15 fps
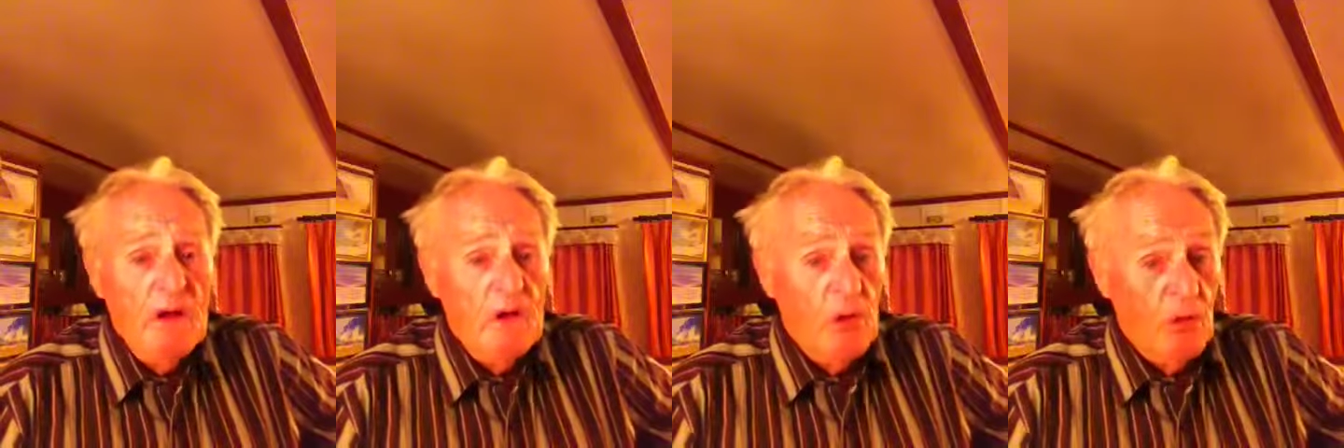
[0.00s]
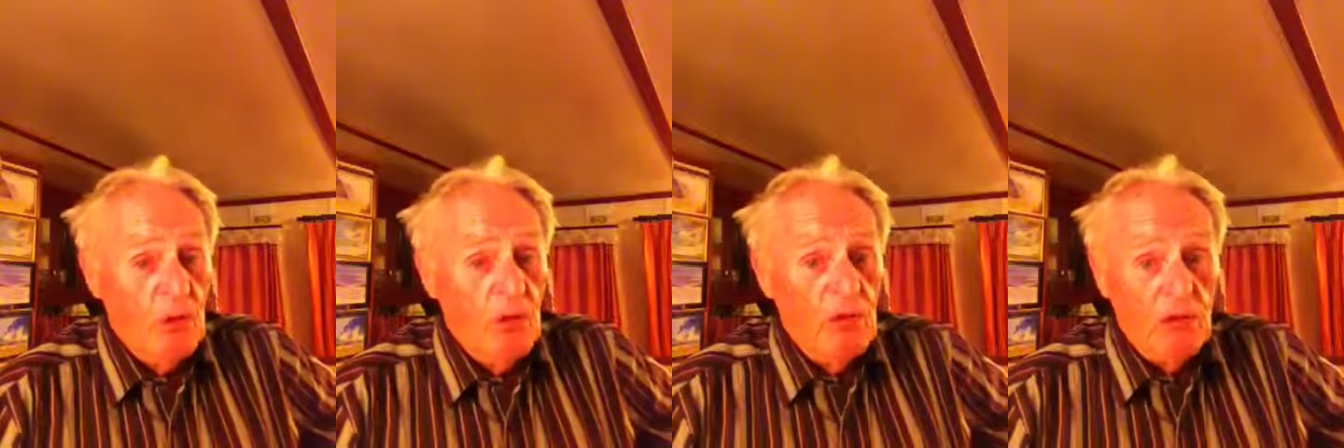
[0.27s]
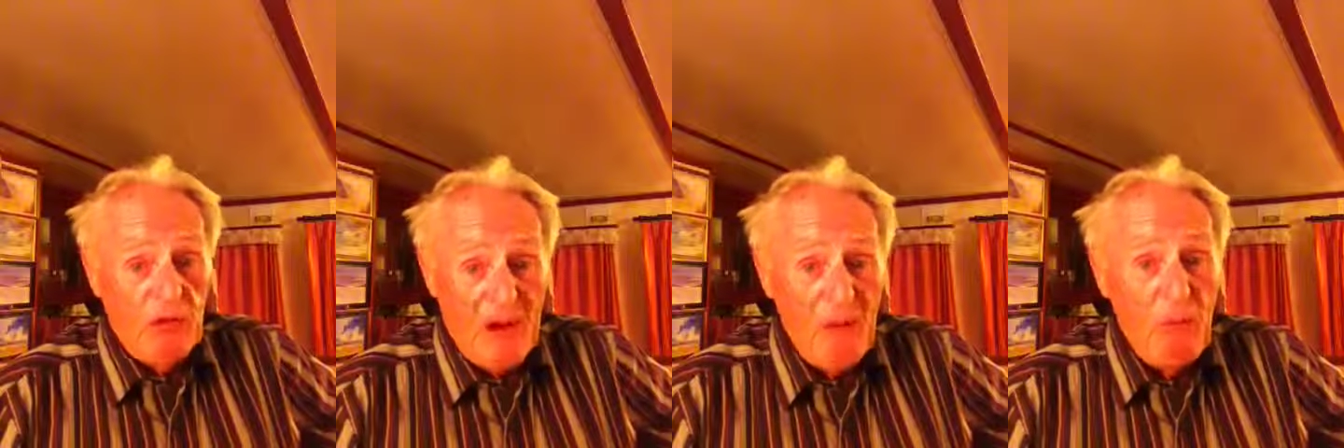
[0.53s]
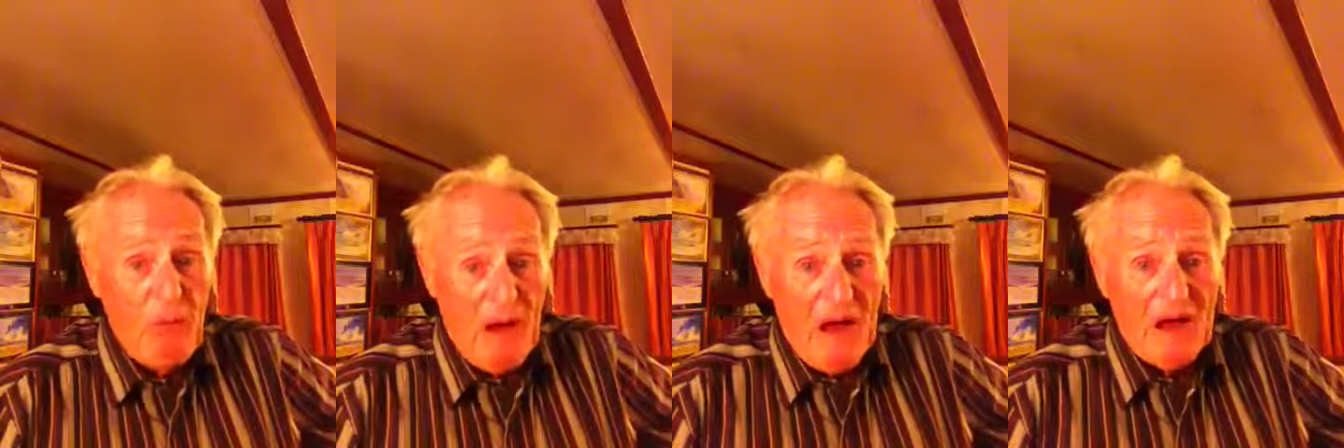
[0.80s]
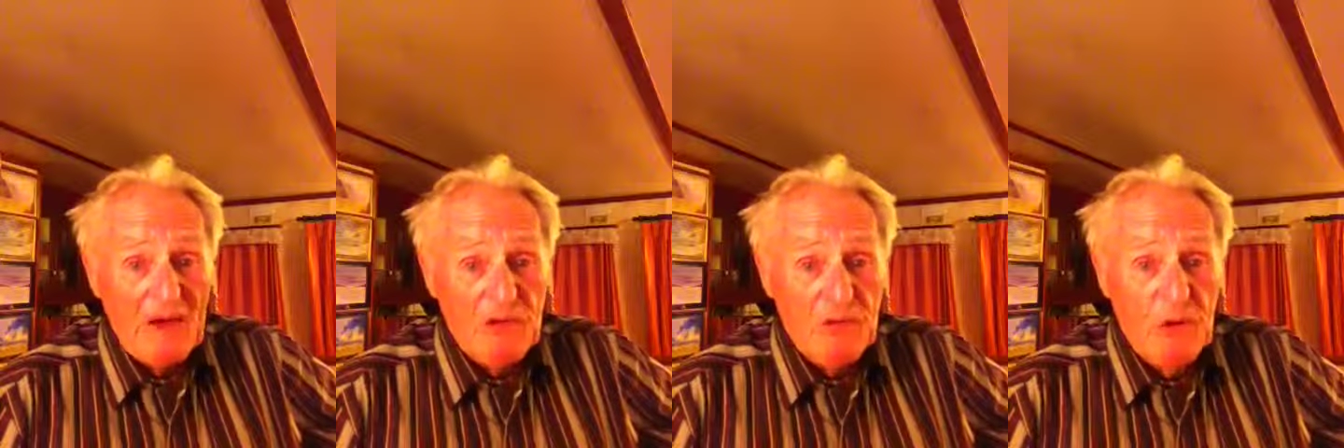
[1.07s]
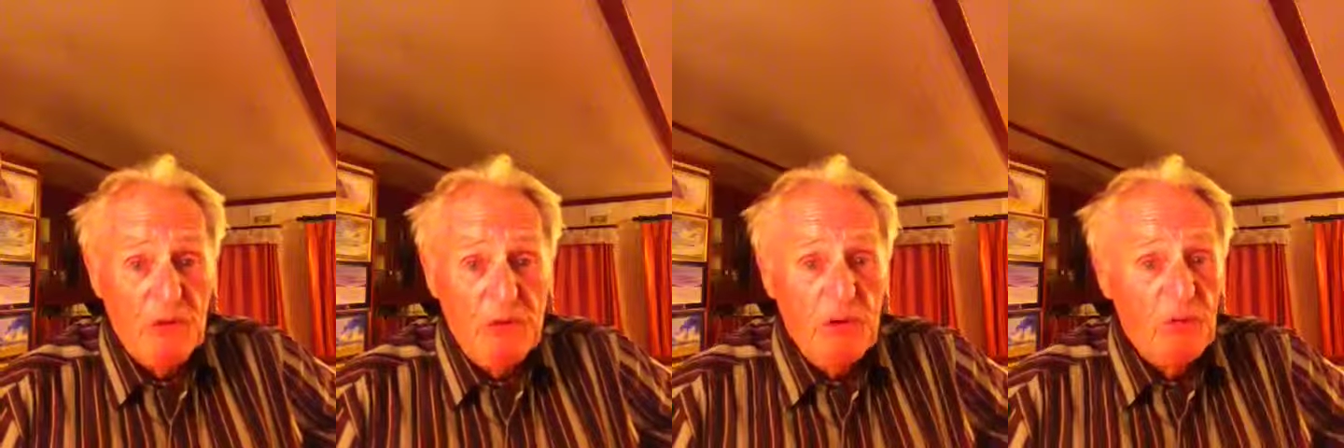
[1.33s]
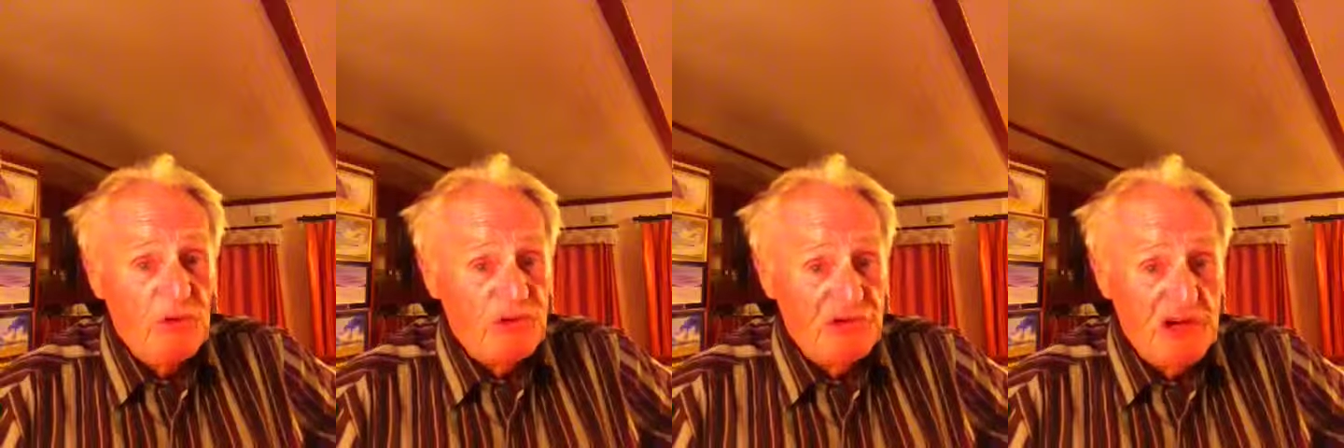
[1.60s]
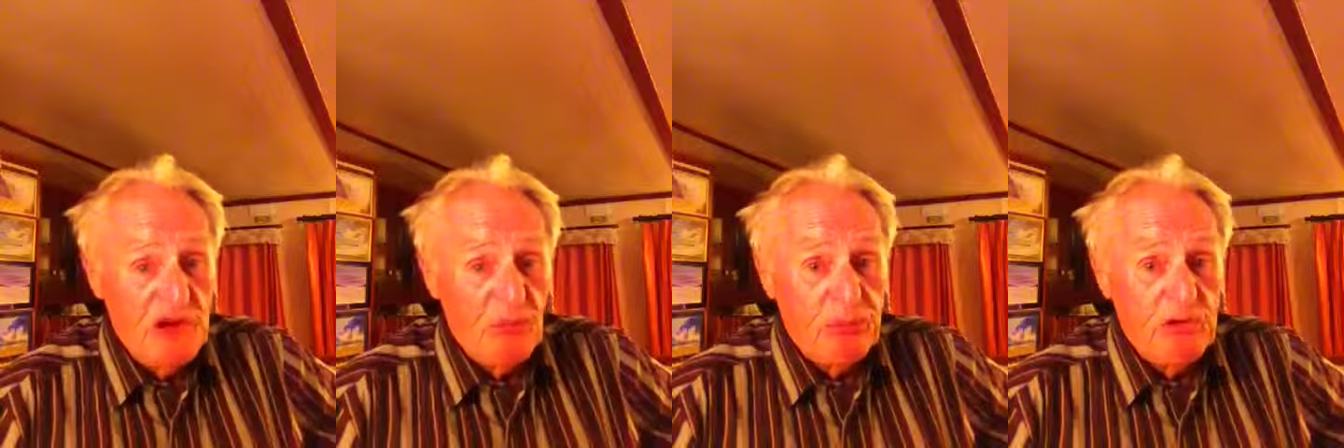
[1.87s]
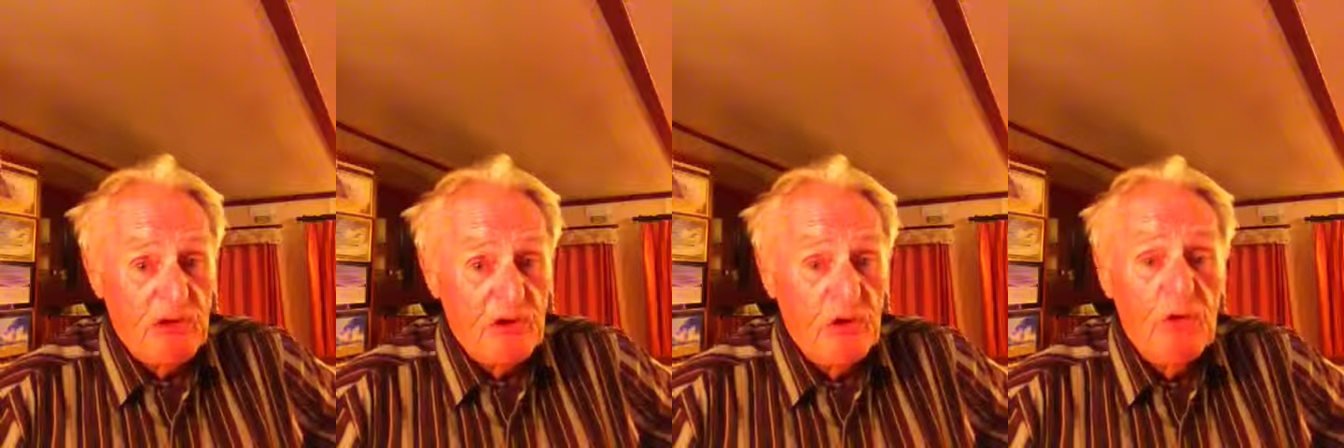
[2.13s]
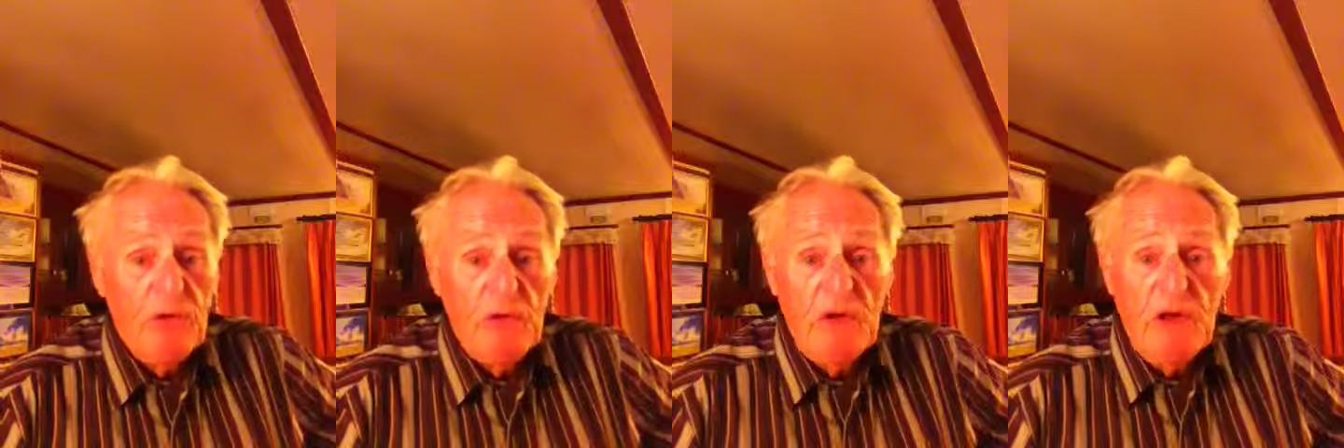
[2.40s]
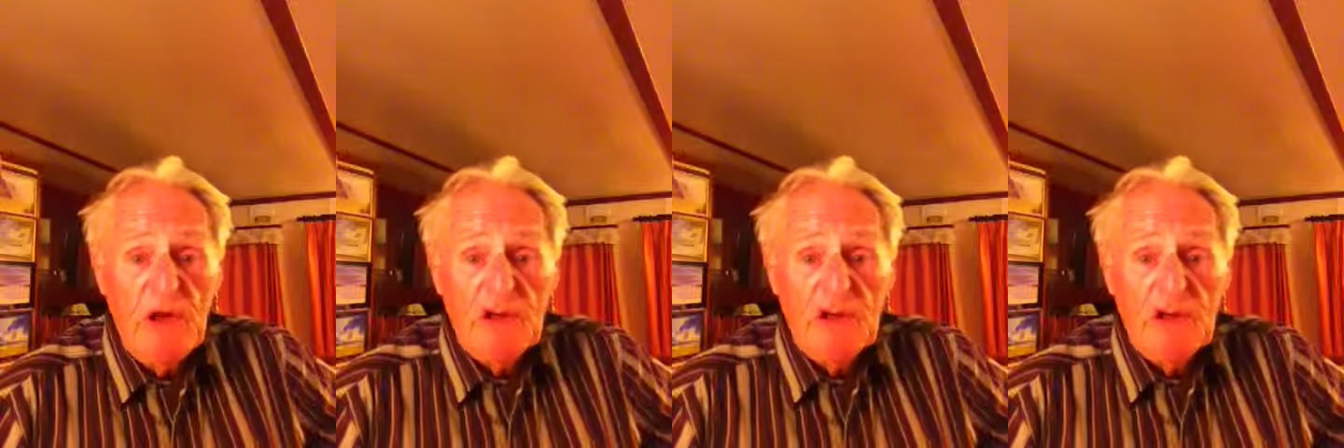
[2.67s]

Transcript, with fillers: No, grandma's grub was cheap and good,